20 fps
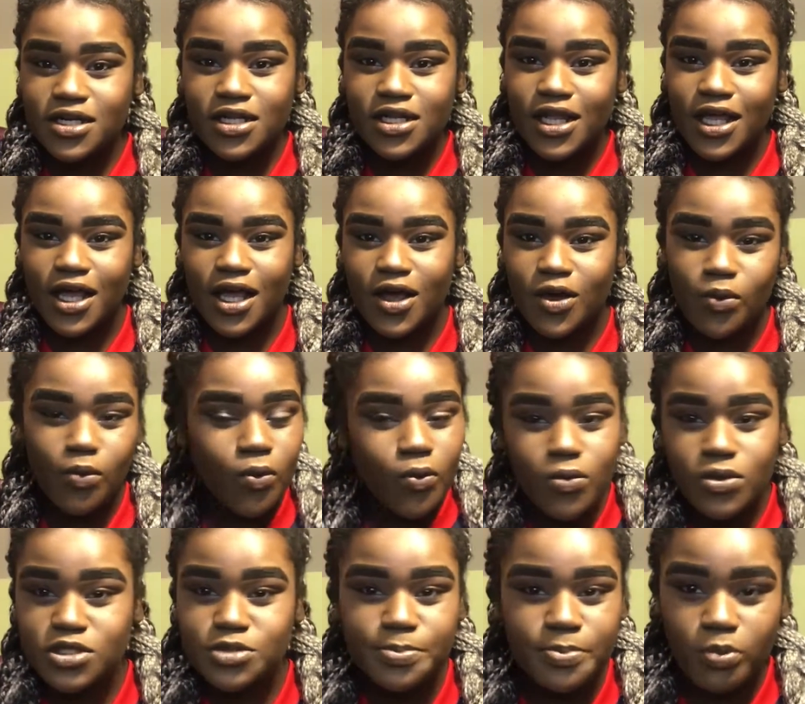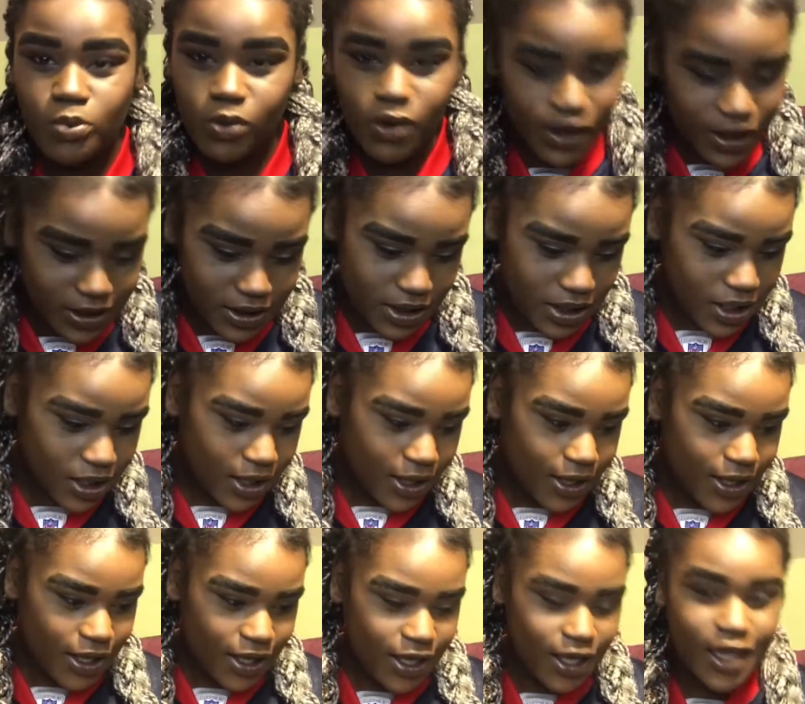Like, what?
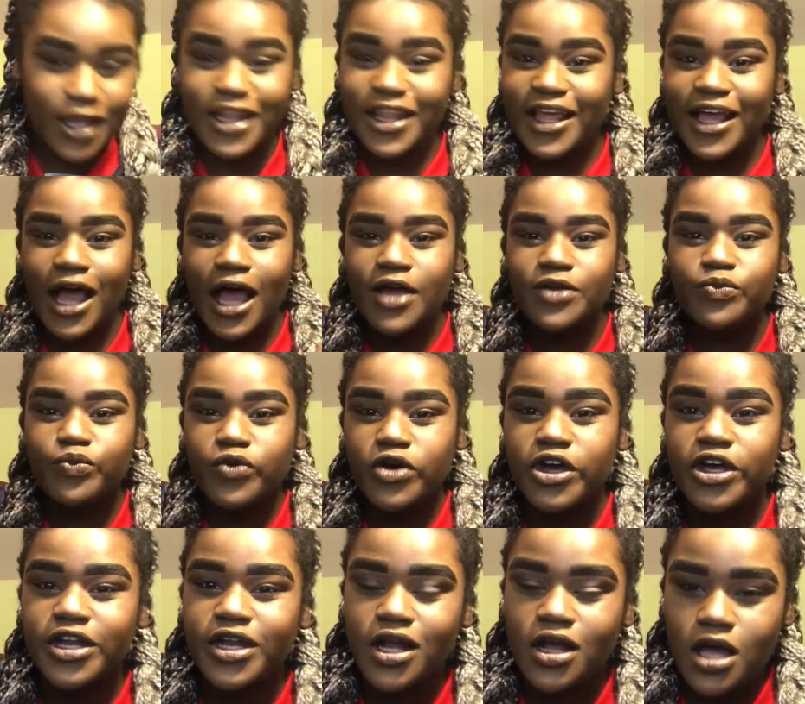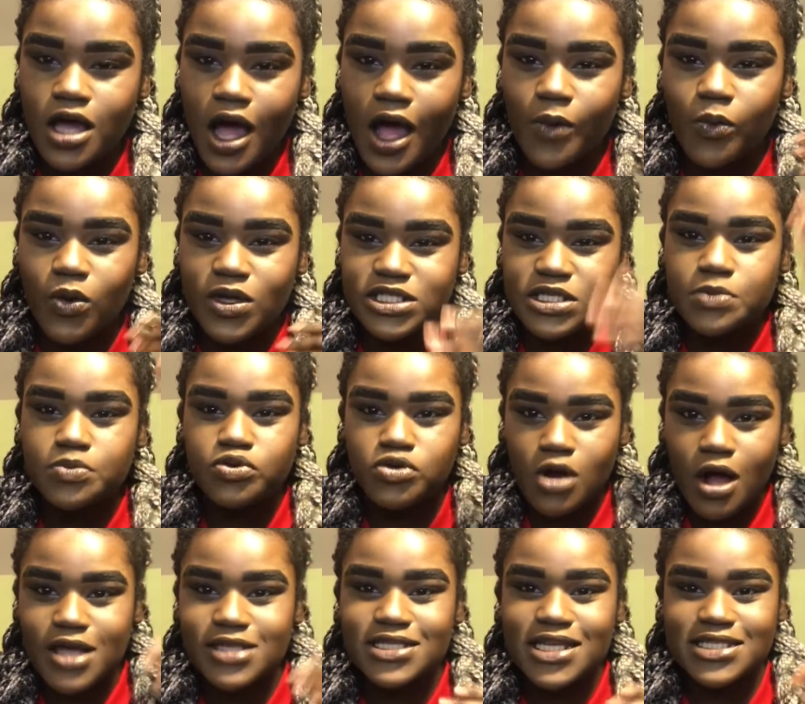And like, I wasn't
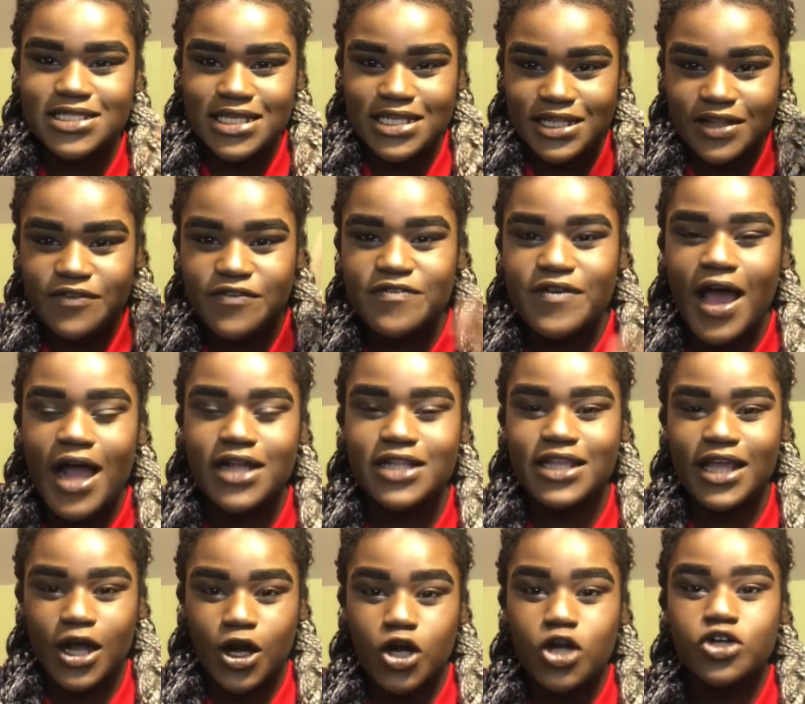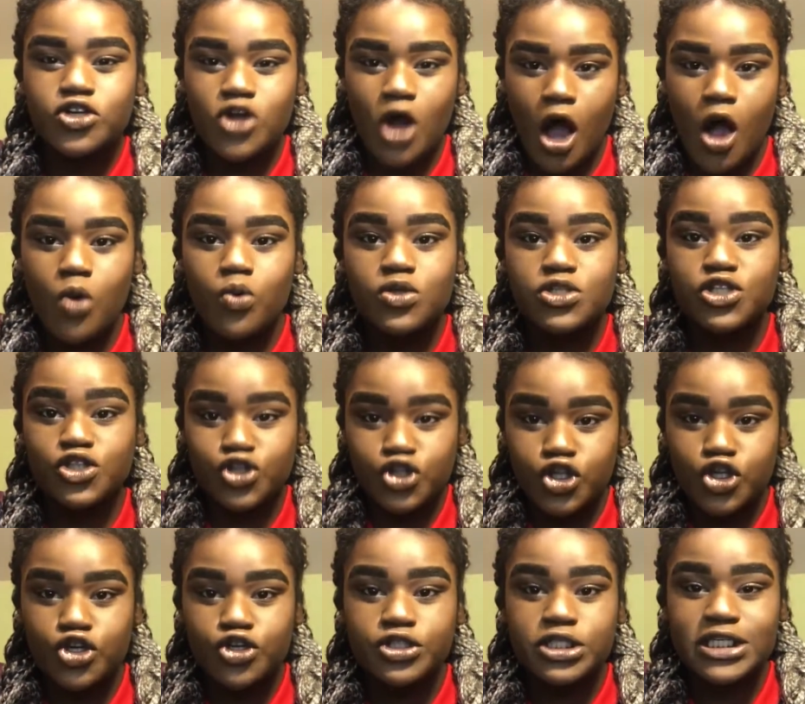processing the fact that her dog was
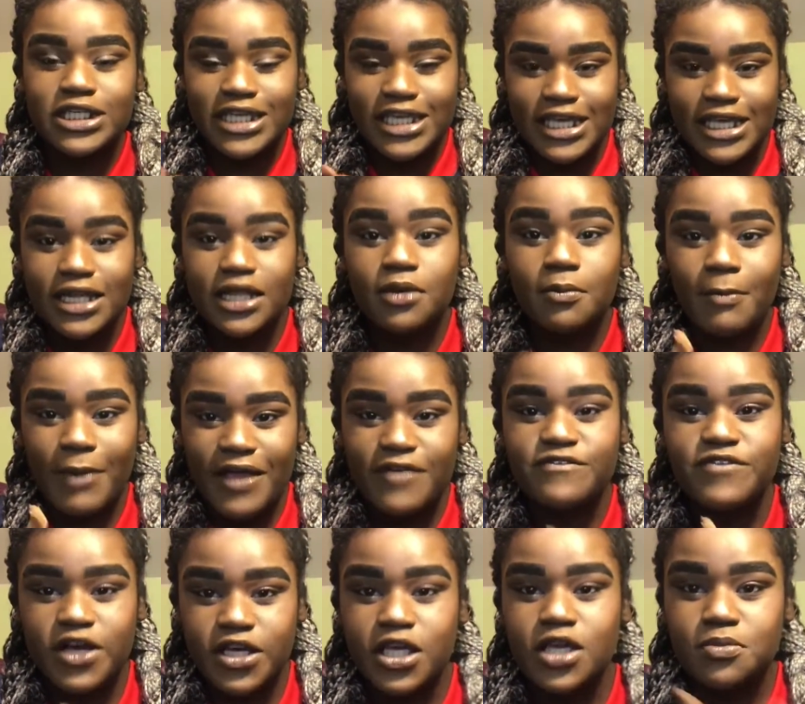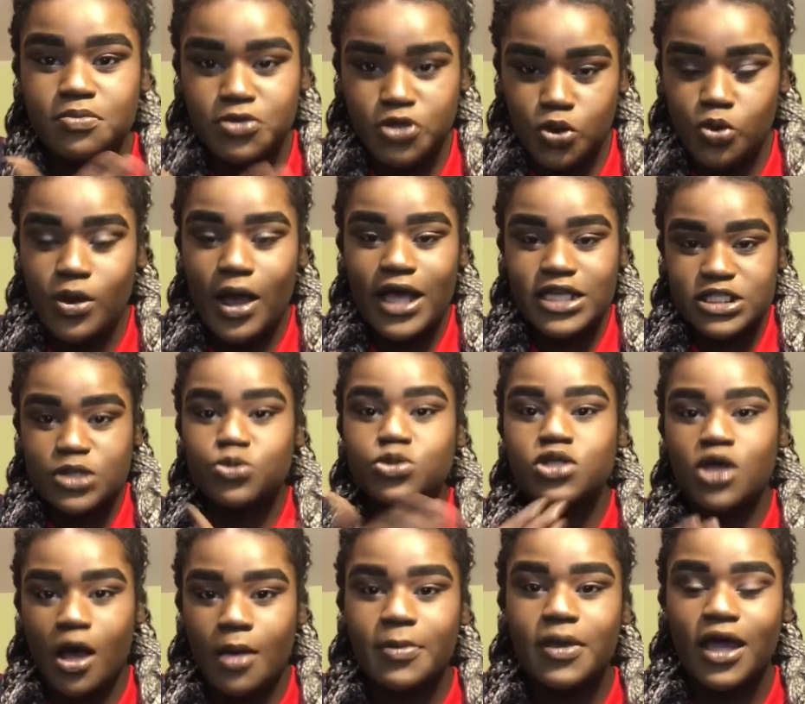literally eating my fucking puke as it was
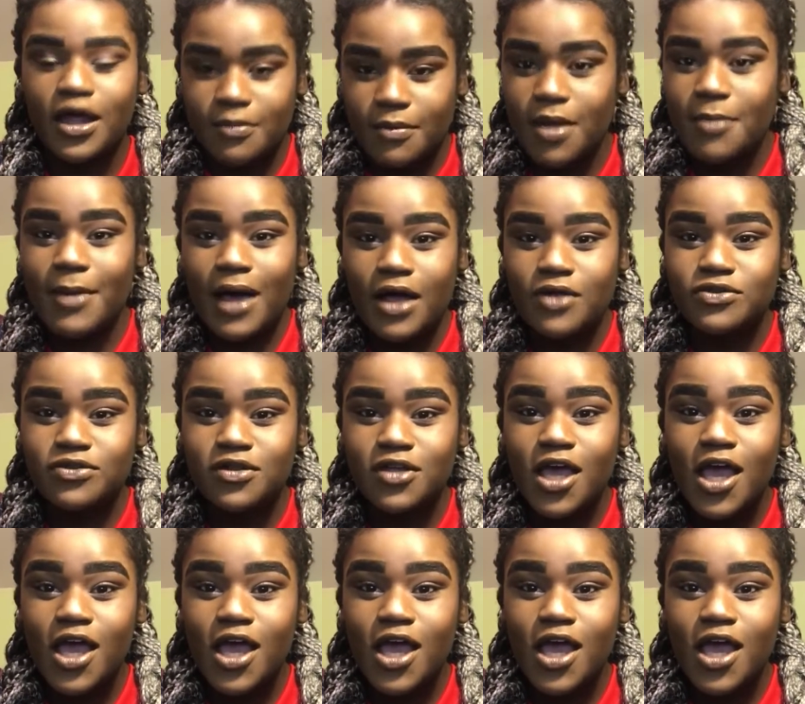coming out of my mouth.